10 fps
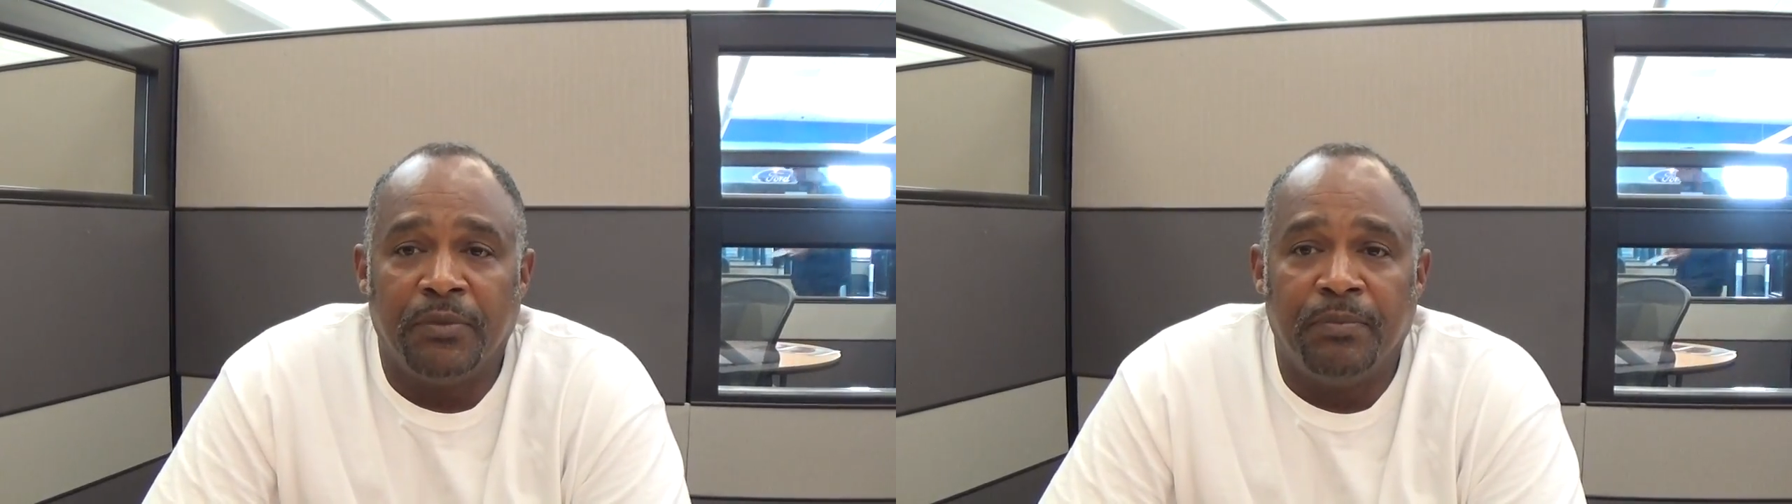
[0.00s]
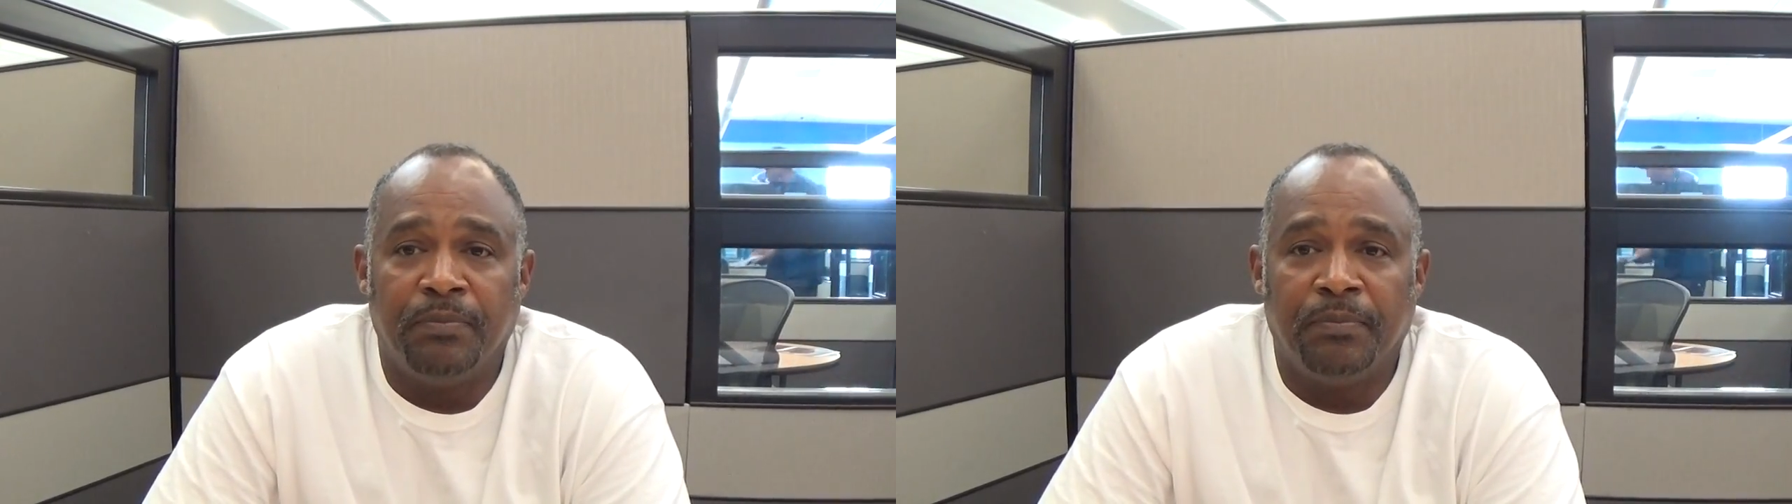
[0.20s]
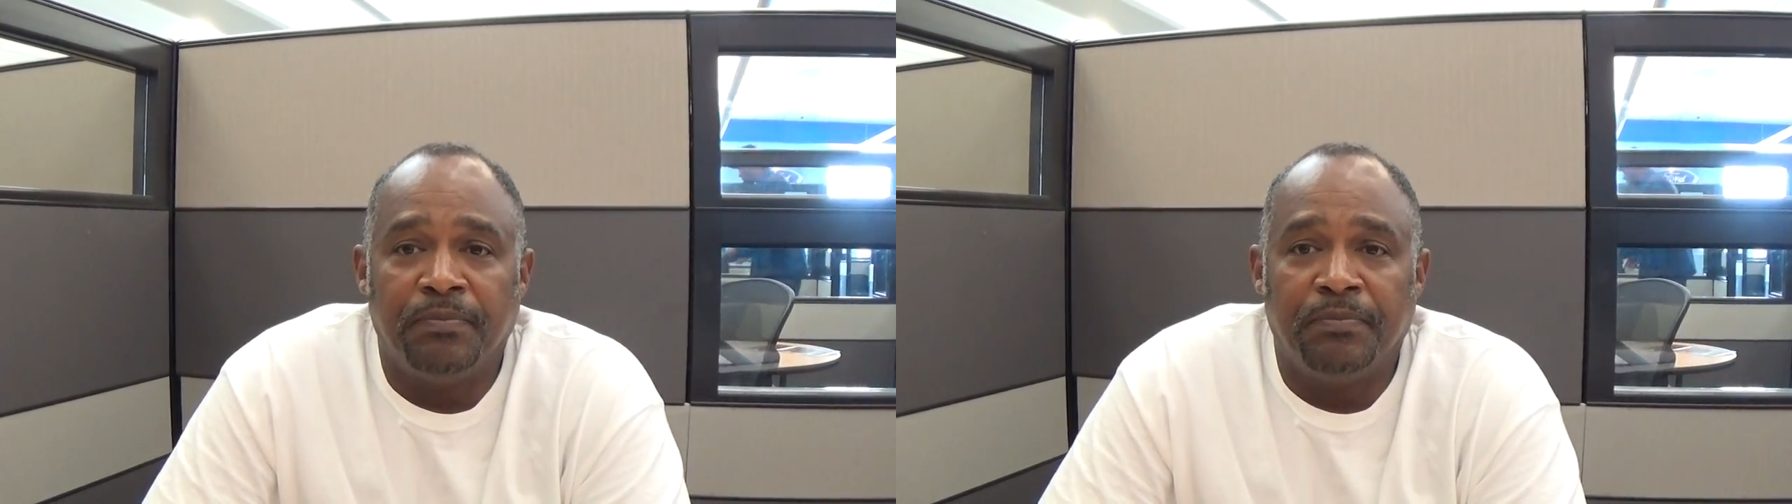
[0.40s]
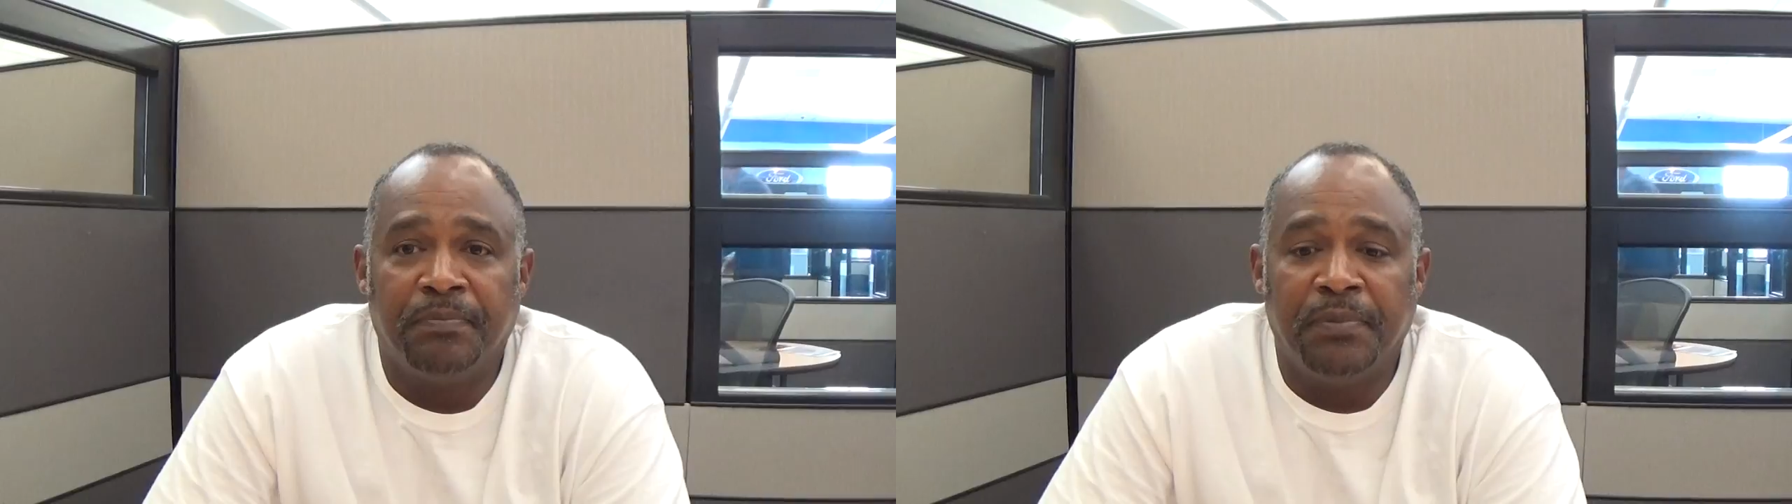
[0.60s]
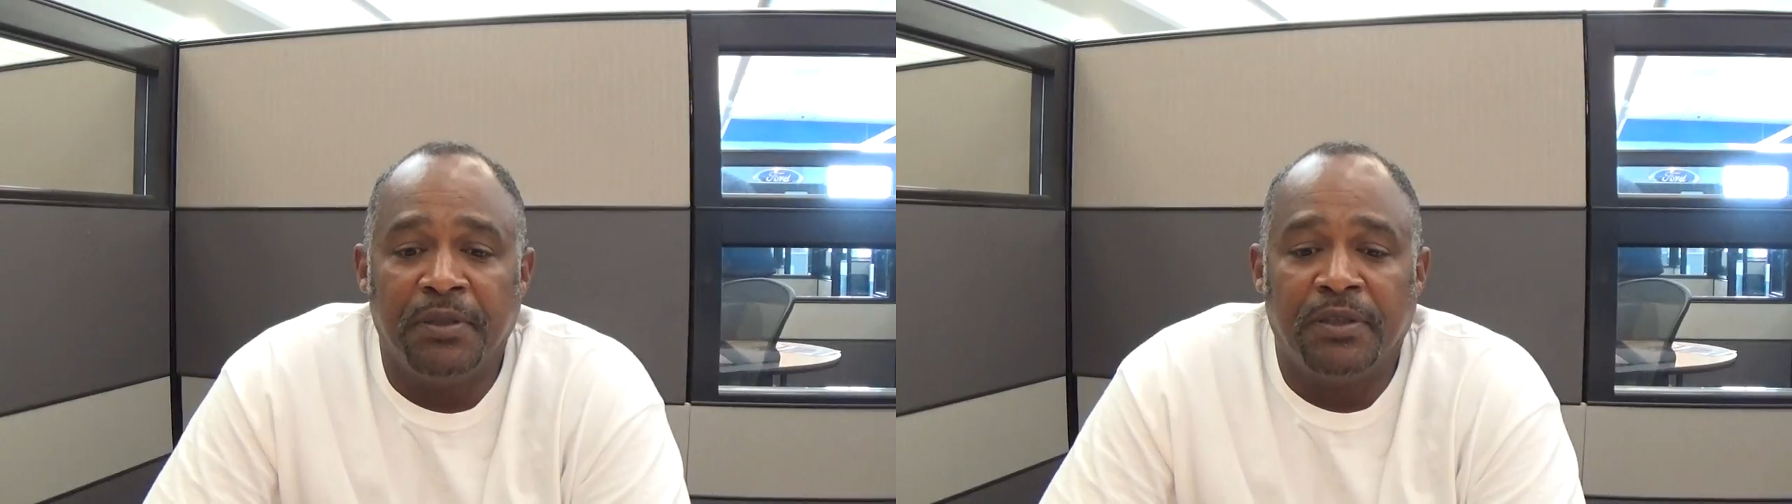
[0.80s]
we
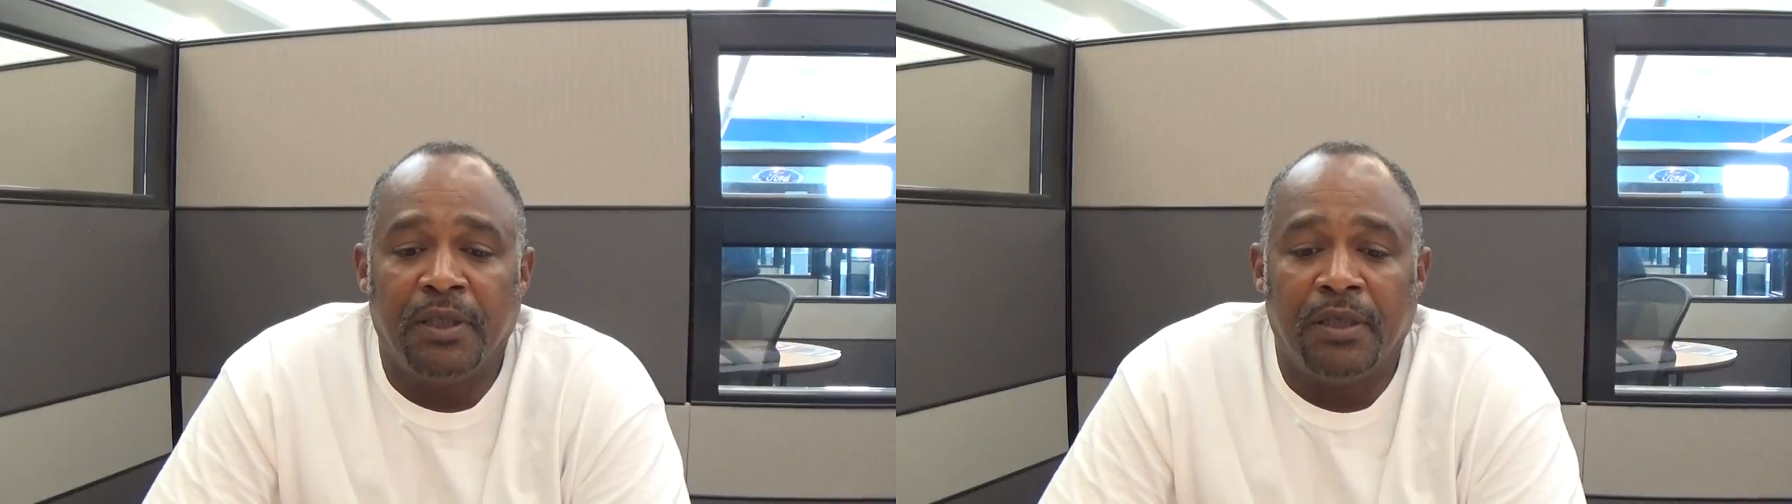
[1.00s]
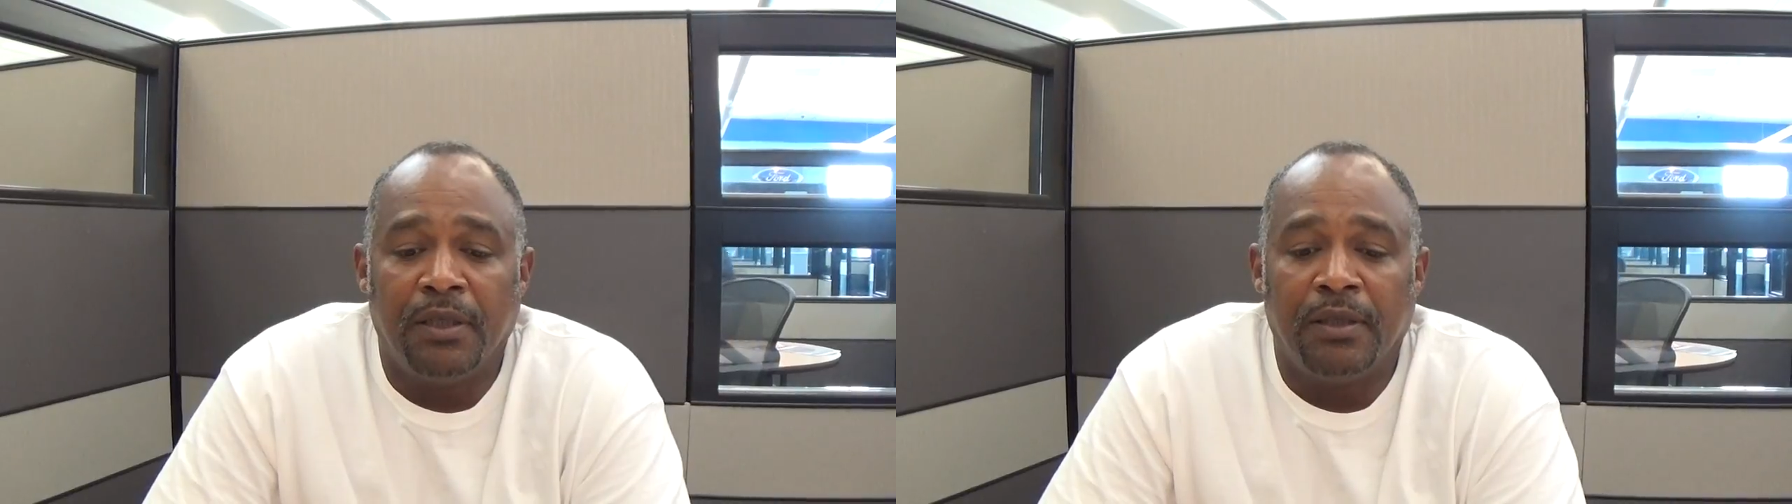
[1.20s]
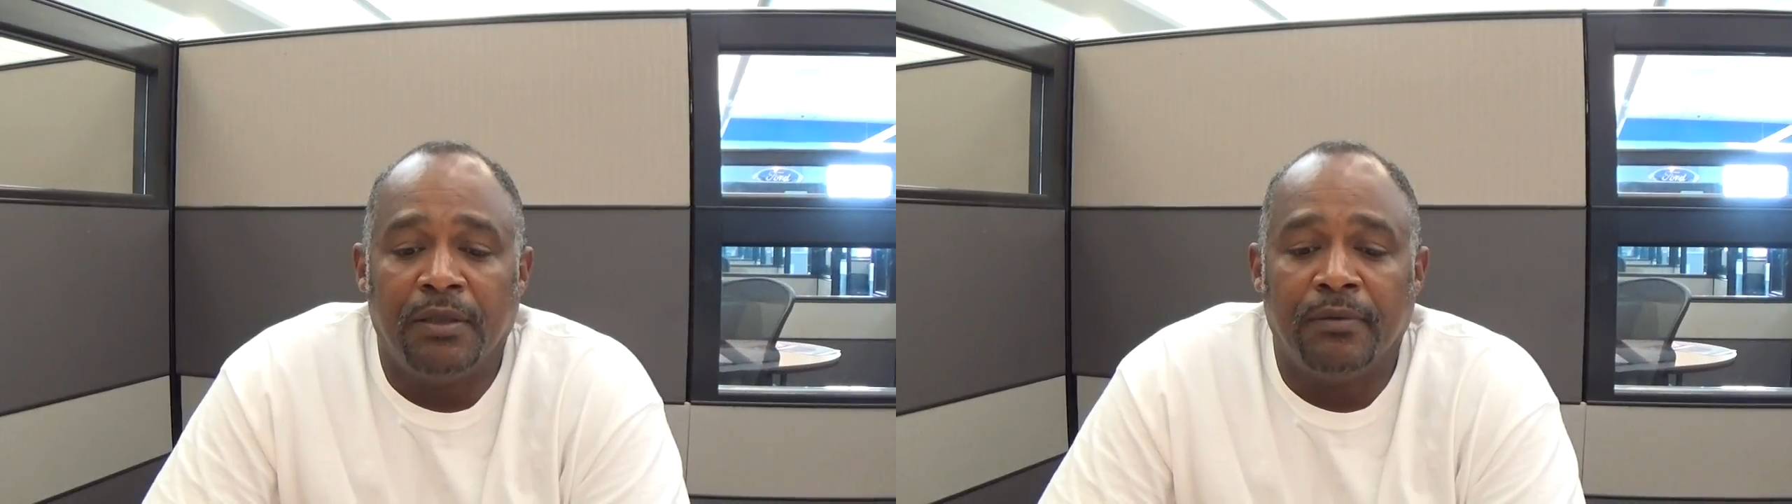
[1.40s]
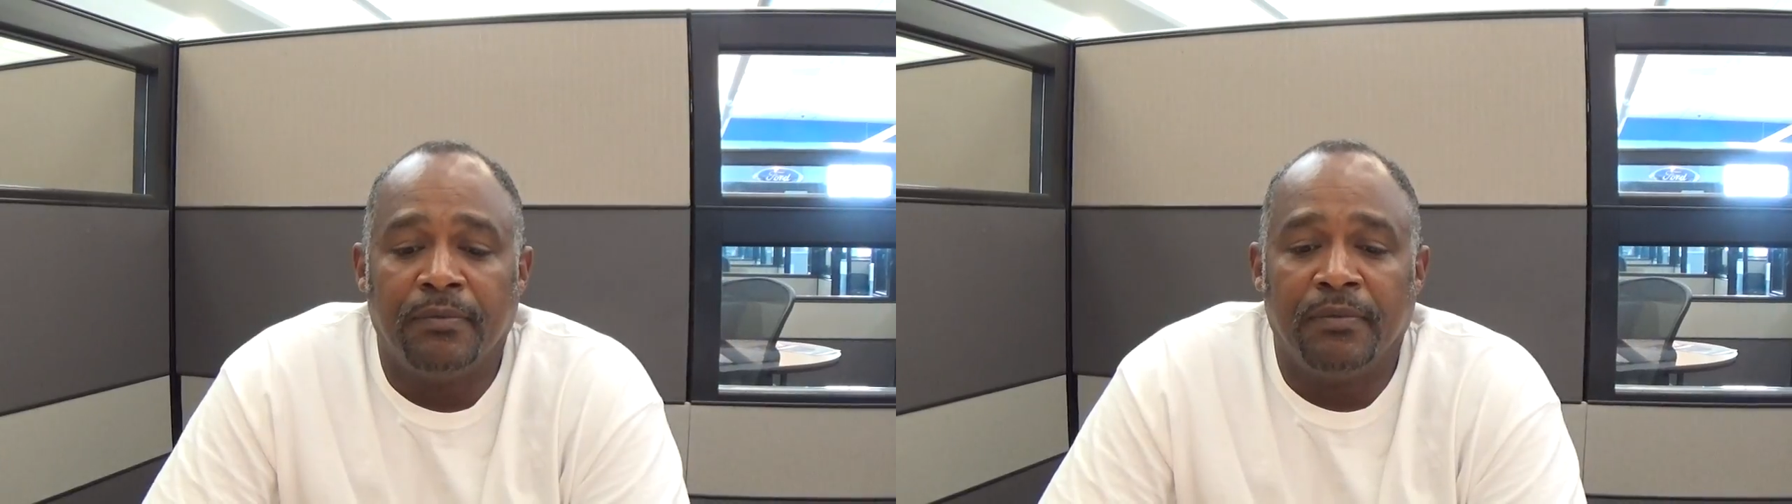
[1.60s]
put uh,